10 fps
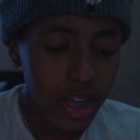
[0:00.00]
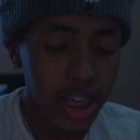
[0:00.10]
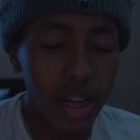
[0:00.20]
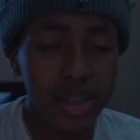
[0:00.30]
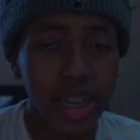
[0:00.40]

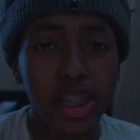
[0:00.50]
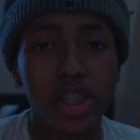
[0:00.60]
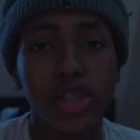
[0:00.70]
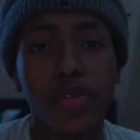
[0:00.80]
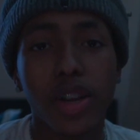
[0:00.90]
y'all say
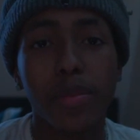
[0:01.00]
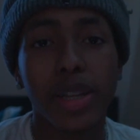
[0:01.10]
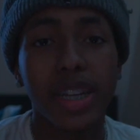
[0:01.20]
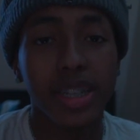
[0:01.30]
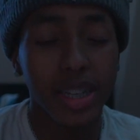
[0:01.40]
this is for him to
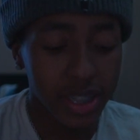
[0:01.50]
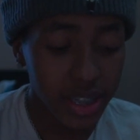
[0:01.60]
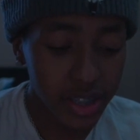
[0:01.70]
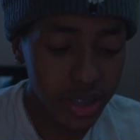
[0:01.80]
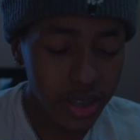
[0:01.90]
get
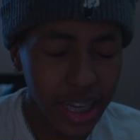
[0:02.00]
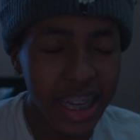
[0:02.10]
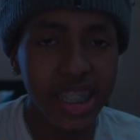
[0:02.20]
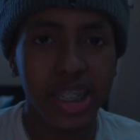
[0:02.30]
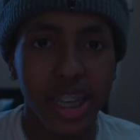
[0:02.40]
attention.
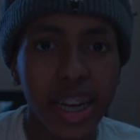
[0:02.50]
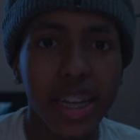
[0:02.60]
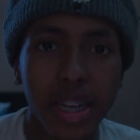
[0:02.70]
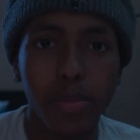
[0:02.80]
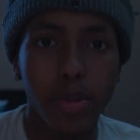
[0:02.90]
He's
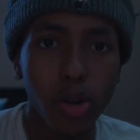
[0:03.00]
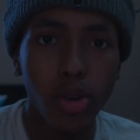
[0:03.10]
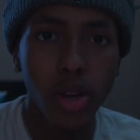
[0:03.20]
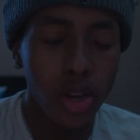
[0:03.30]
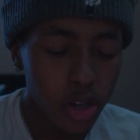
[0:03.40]
getting it, bro.
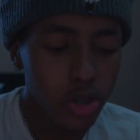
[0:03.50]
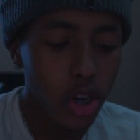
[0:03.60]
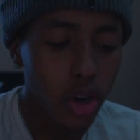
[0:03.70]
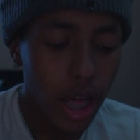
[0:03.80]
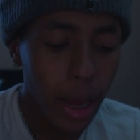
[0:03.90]

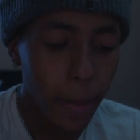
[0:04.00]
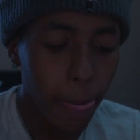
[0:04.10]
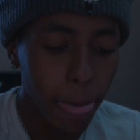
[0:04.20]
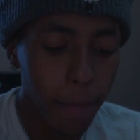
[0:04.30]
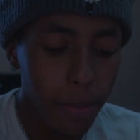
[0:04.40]
So, like,
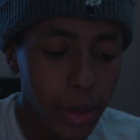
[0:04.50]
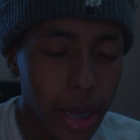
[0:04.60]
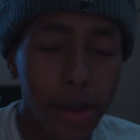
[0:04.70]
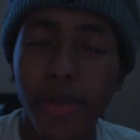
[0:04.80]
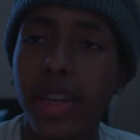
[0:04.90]

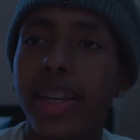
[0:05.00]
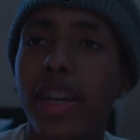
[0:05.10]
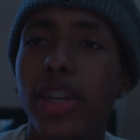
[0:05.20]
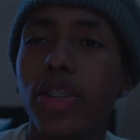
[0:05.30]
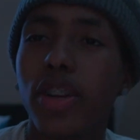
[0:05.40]
if he,
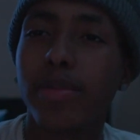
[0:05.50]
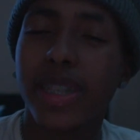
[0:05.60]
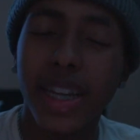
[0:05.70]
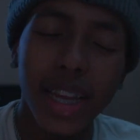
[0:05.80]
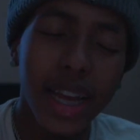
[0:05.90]
you know what I'm
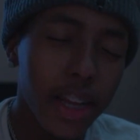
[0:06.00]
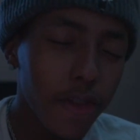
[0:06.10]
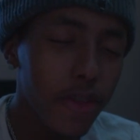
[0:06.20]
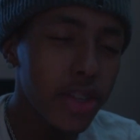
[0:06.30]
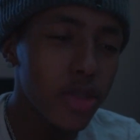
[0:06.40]
saying, like,
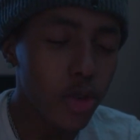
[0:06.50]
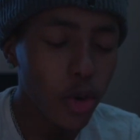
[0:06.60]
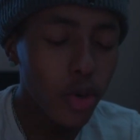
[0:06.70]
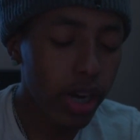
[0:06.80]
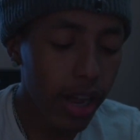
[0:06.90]
if he's
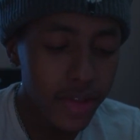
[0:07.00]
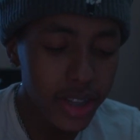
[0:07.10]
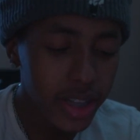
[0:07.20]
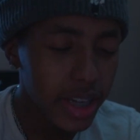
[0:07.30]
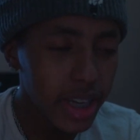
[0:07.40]
doing
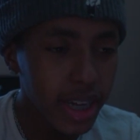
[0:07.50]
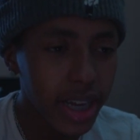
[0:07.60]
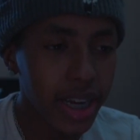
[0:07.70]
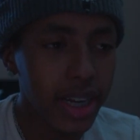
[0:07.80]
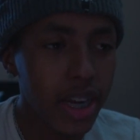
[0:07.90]
everything
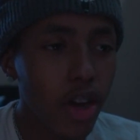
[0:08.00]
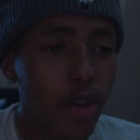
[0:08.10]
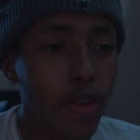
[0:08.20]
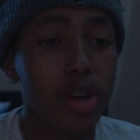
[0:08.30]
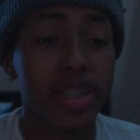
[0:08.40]
and
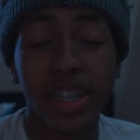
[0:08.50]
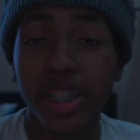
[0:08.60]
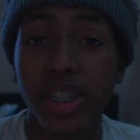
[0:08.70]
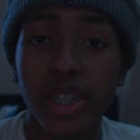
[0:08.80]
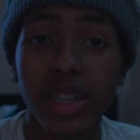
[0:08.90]
for
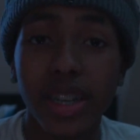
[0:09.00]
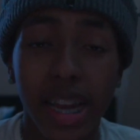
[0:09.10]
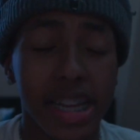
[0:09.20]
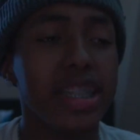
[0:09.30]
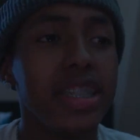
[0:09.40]
attention
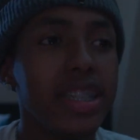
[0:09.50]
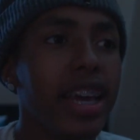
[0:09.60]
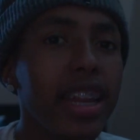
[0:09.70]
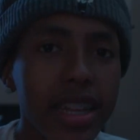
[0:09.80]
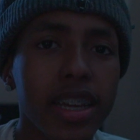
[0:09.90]
and he's
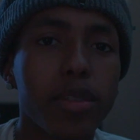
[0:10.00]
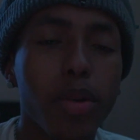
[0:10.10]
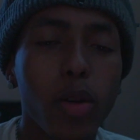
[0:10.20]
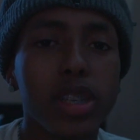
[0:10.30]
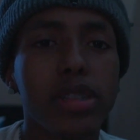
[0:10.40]
getting it,
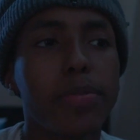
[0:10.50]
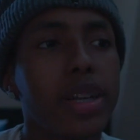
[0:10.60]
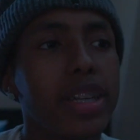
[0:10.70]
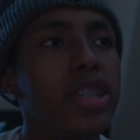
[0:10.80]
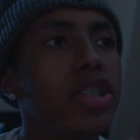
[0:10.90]
bro, his
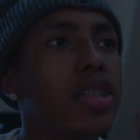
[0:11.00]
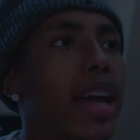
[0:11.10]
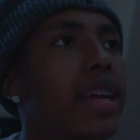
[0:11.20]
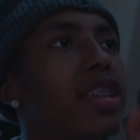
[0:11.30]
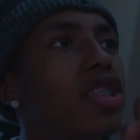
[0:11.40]

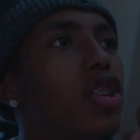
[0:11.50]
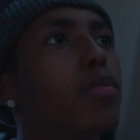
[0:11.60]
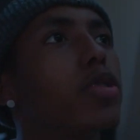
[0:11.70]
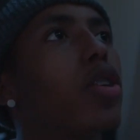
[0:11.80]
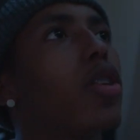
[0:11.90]

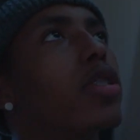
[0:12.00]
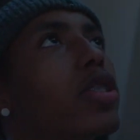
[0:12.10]
numbers are